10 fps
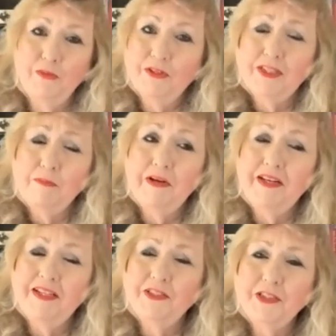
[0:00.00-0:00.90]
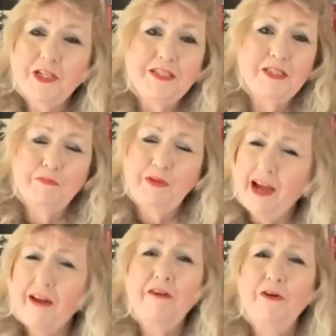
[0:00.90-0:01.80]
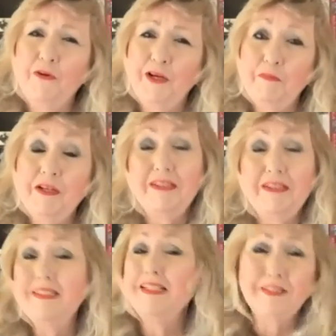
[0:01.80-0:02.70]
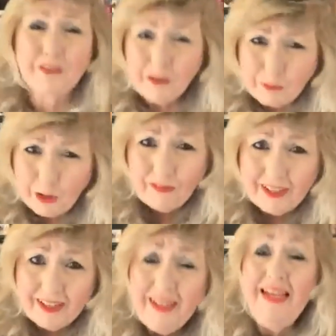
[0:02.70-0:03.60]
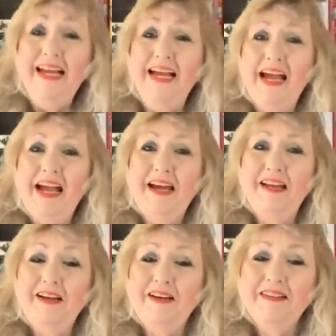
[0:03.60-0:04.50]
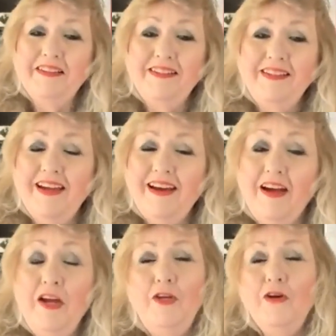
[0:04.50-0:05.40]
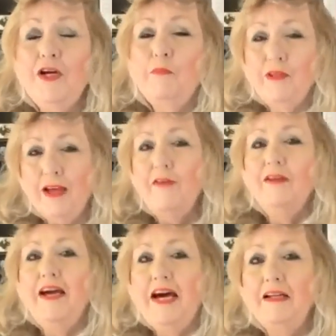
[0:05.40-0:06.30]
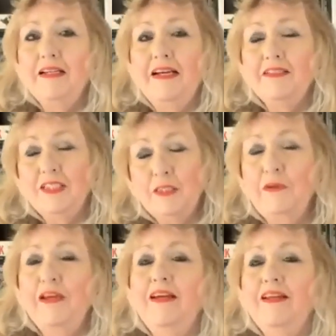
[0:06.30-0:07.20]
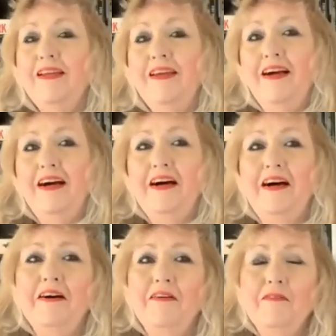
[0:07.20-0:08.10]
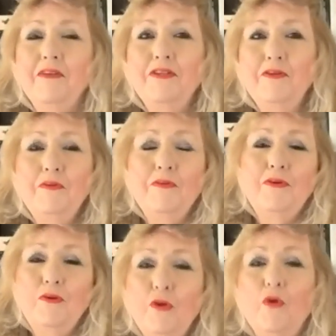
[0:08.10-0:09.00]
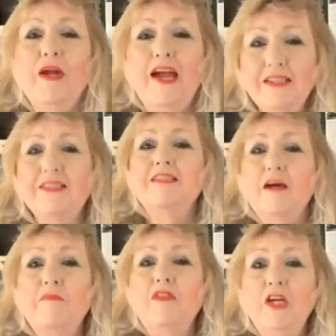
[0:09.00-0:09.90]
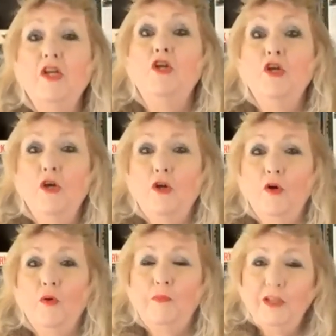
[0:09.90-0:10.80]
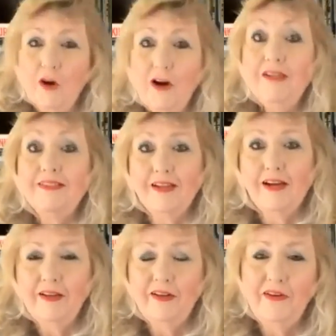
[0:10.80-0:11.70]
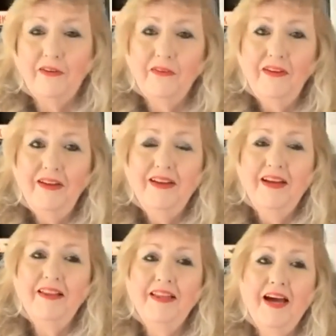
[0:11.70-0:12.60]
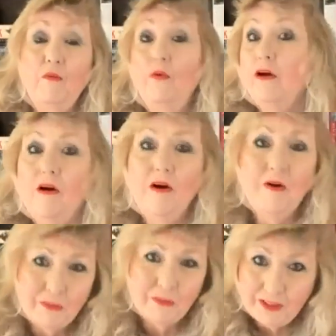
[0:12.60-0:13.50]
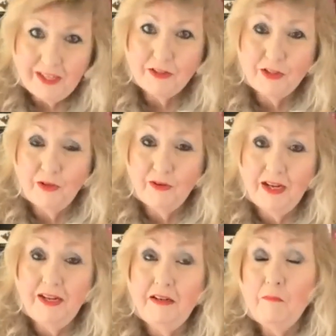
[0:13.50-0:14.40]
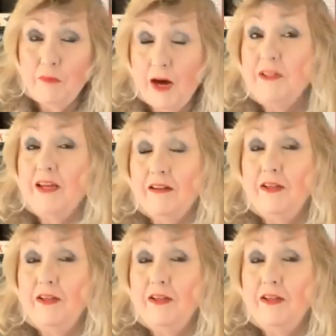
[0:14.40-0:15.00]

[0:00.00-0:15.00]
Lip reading: where somebody's just paranoid because they saw a movie. And you can play on that and spin it to create something new beyond Psycho that we all can relate to. And I'm telling